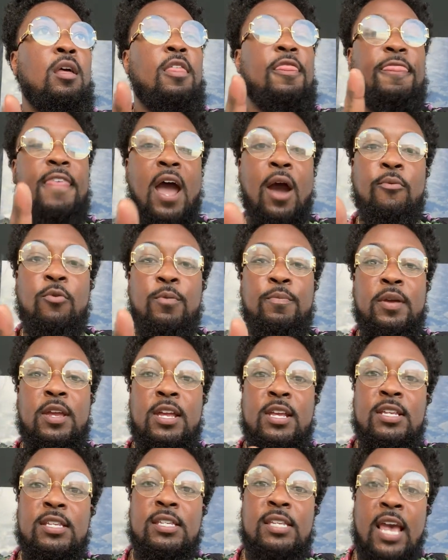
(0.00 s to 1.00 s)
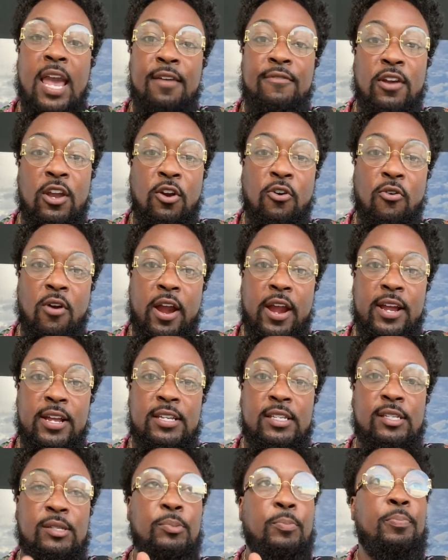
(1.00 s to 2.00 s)
that would be his saving
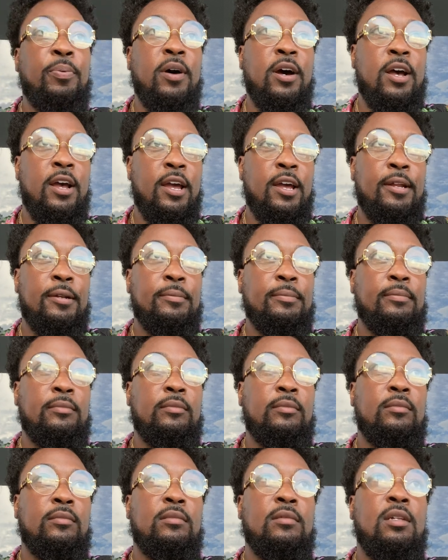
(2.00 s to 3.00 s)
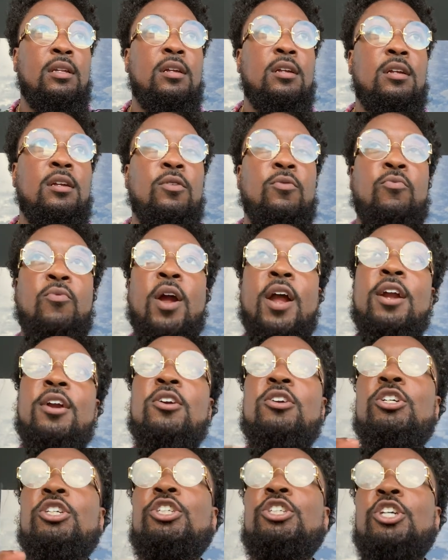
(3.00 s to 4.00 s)
grace. But
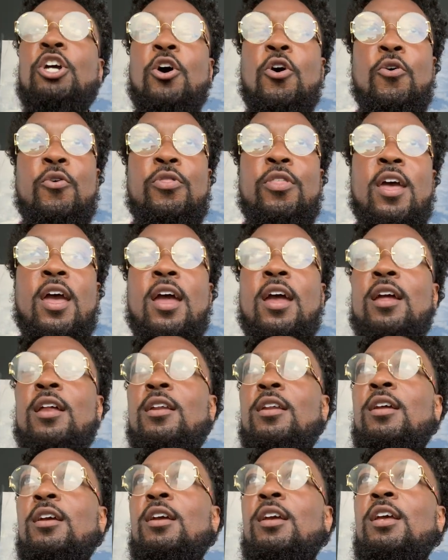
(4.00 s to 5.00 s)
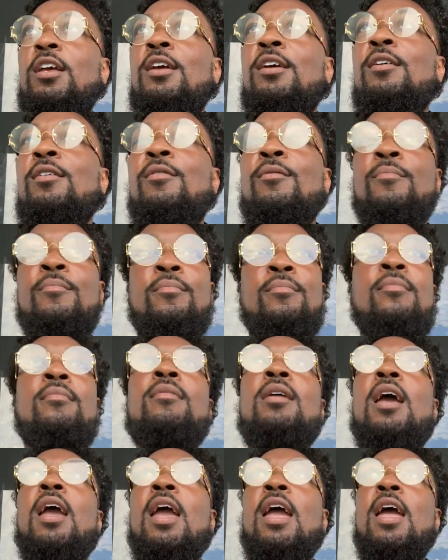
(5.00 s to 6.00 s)
records show that
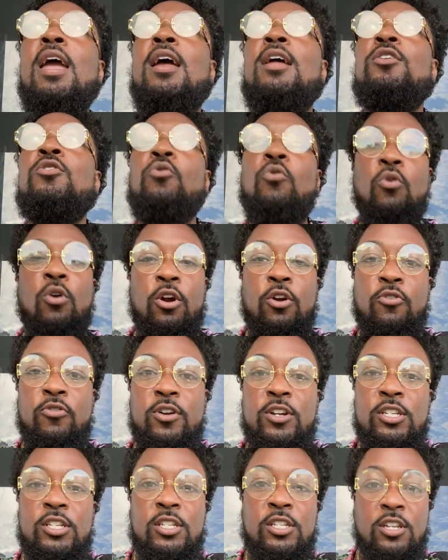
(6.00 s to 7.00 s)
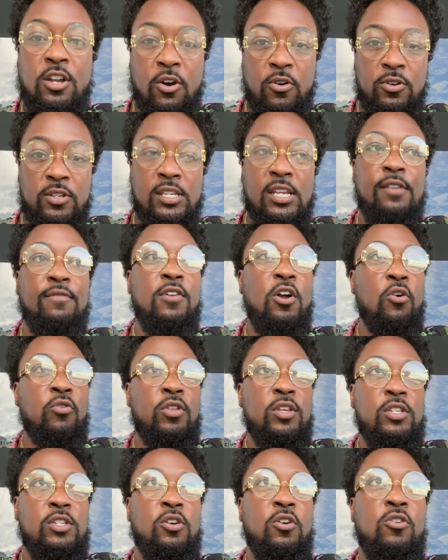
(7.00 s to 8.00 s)
him and or Chris Stokes have known
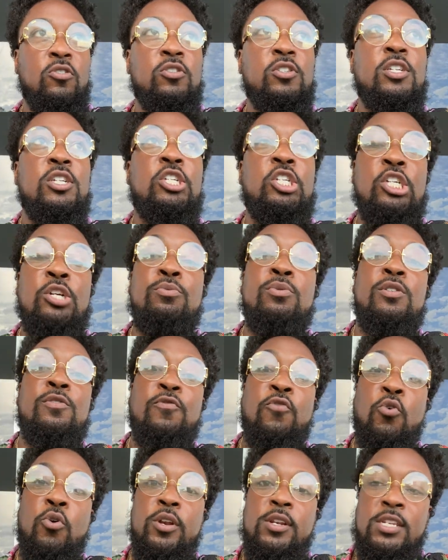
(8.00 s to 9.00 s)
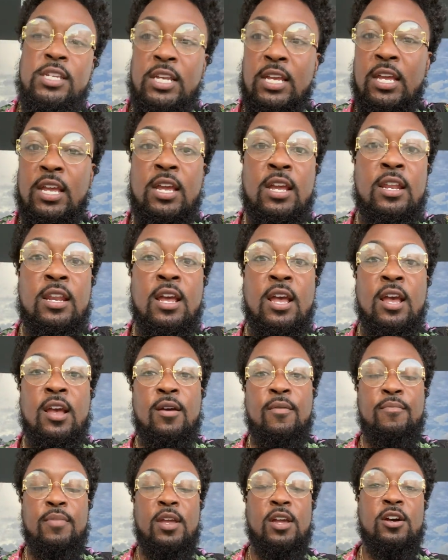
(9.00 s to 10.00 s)
this girl since she was 14,
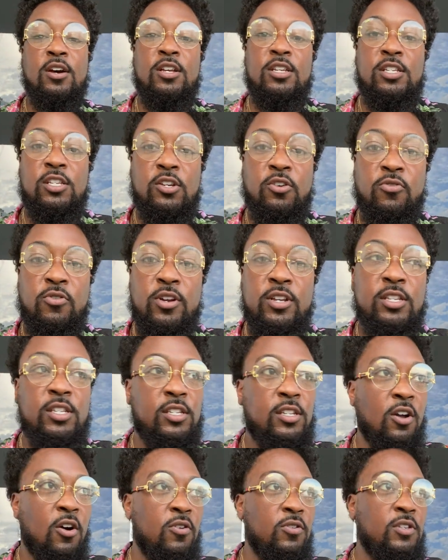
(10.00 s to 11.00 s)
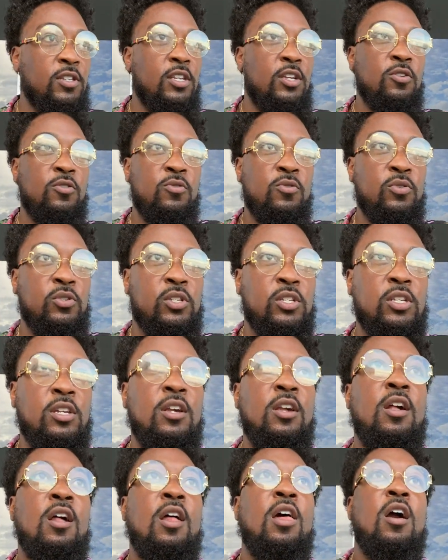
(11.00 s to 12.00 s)
because Chris Stokes used
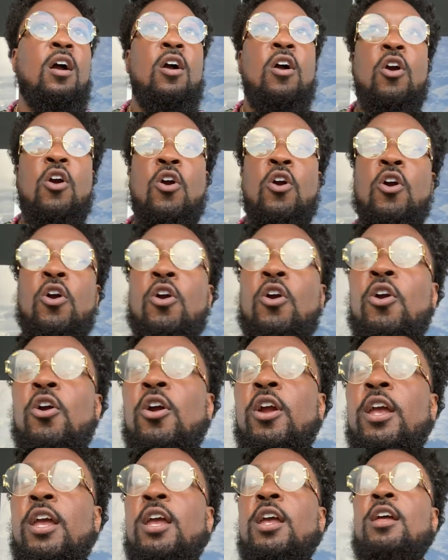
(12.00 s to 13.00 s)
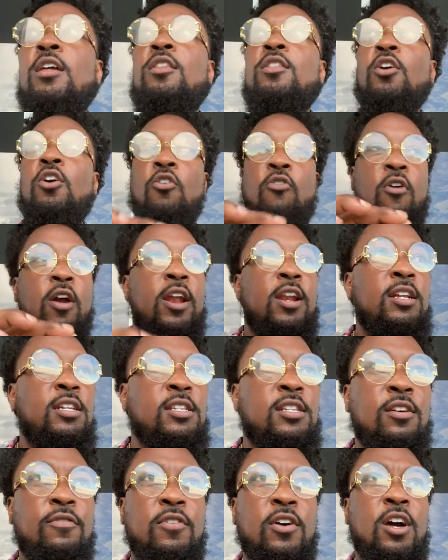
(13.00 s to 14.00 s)
her in the
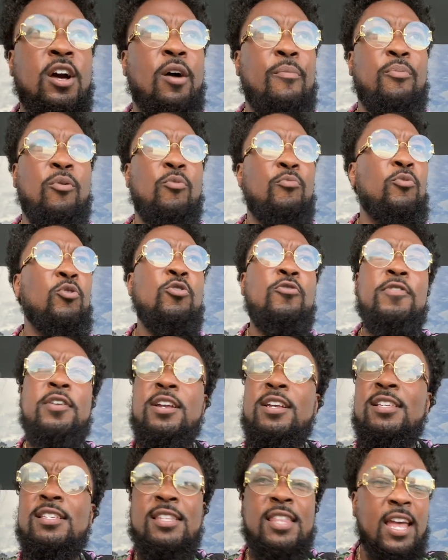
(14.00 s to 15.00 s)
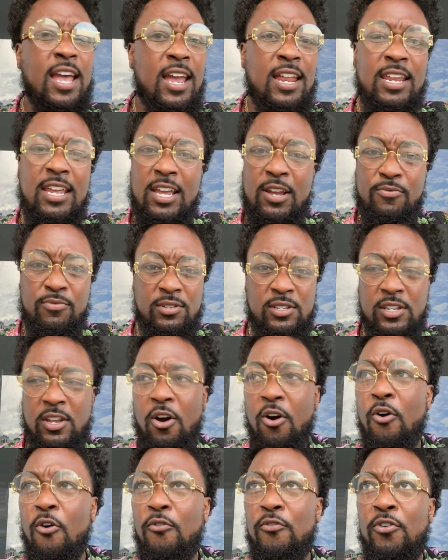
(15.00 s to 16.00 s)
credits of a couple movies that he was
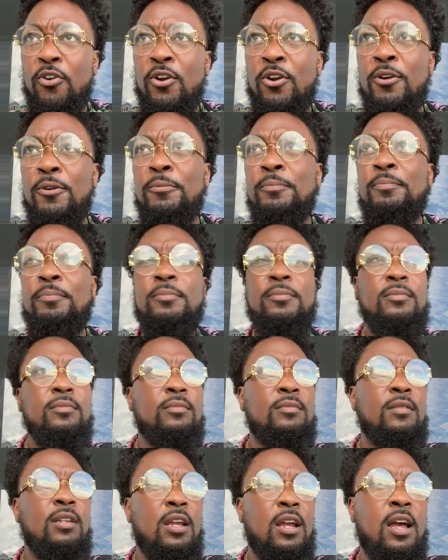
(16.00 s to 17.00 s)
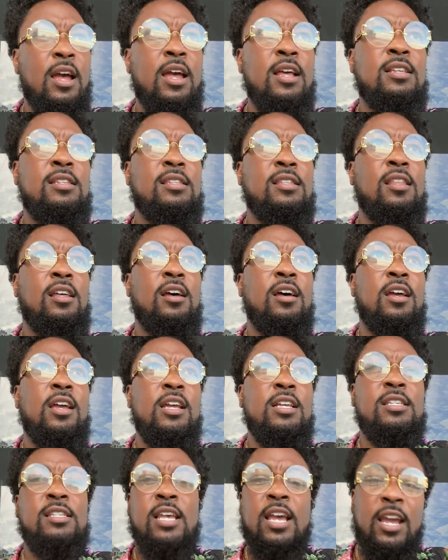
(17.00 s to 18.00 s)
over as the
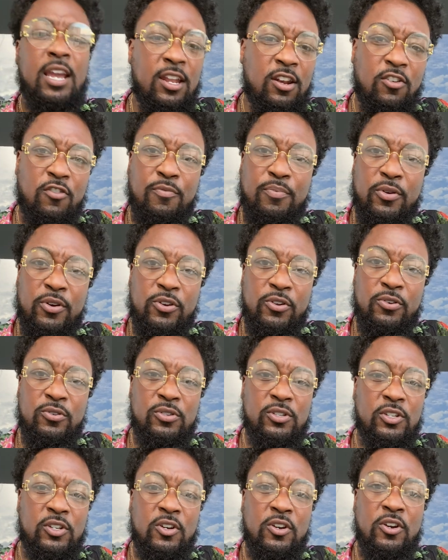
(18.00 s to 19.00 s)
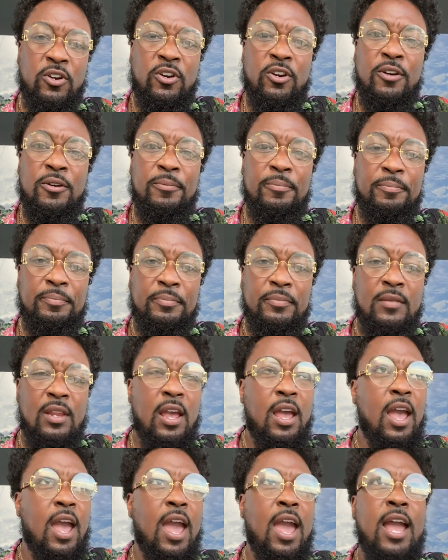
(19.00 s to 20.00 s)
executive producer,
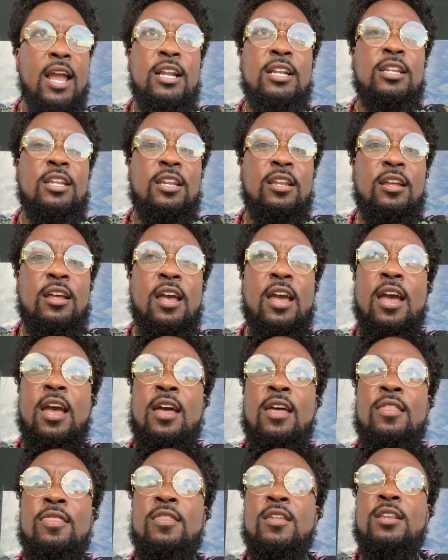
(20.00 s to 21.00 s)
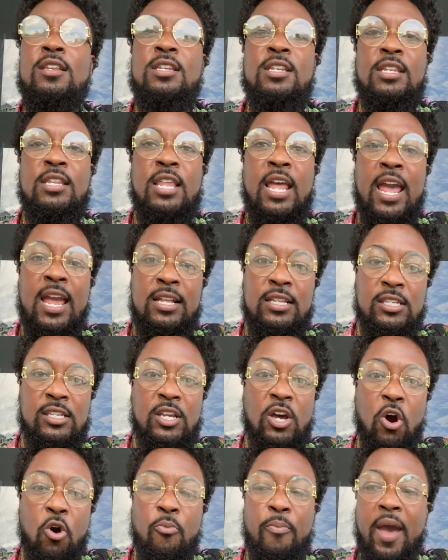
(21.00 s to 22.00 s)
and the dates
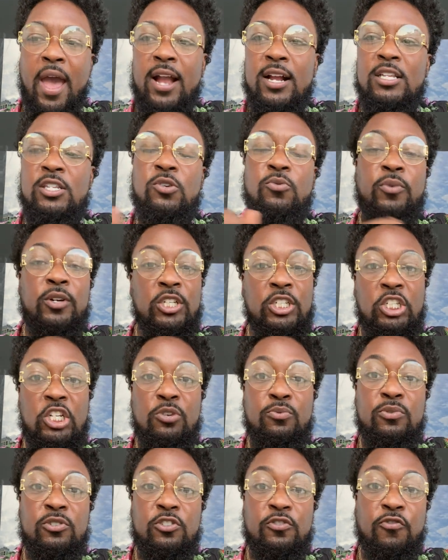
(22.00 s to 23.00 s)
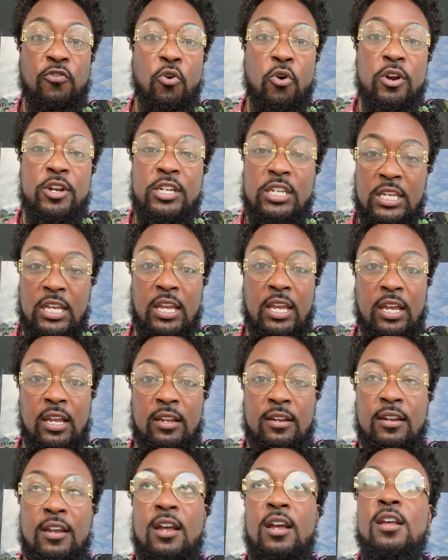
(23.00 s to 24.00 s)
go back to when she was
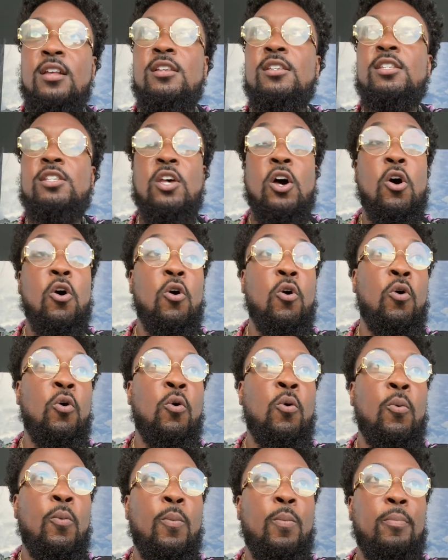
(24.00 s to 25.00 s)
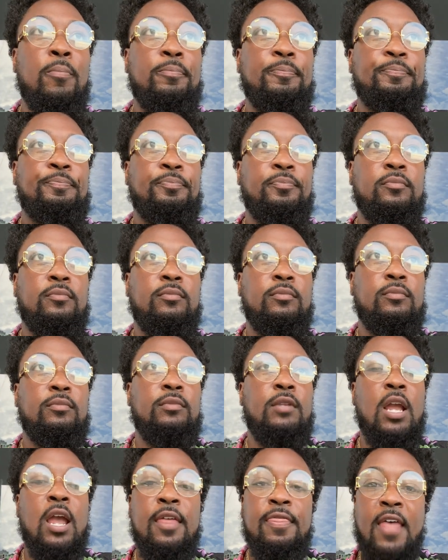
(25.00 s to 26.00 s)
14. So,
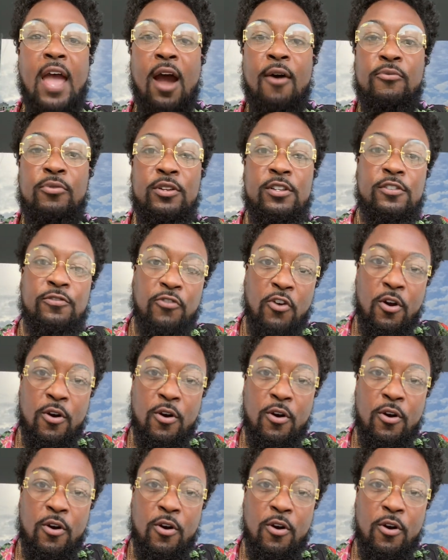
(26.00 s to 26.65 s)
and that was